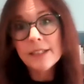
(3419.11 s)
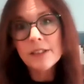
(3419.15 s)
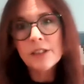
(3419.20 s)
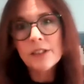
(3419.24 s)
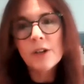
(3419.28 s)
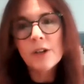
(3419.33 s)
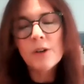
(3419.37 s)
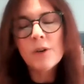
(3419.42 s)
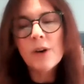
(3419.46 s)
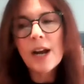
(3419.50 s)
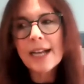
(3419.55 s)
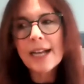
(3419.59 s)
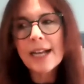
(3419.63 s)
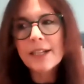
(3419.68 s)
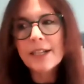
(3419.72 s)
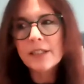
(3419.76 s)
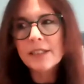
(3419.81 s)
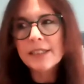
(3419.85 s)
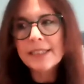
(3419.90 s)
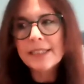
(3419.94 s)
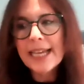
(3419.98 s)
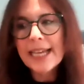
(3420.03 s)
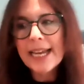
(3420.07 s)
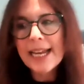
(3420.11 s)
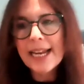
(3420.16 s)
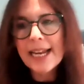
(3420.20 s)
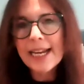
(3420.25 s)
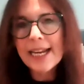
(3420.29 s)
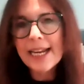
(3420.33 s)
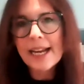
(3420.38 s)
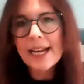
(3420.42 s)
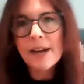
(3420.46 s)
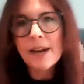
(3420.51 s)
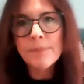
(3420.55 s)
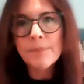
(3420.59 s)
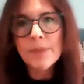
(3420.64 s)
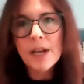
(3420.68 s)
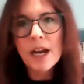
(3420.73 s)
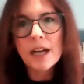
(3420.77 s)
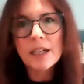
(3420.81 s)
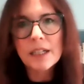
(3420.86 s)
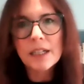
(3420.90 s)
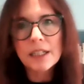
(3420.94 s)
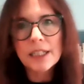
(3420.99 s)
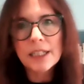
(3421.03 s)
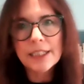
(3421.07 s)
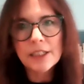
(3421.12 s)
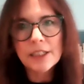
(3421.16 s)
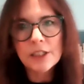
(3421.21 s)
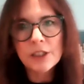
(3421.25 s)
So I could say, I'm going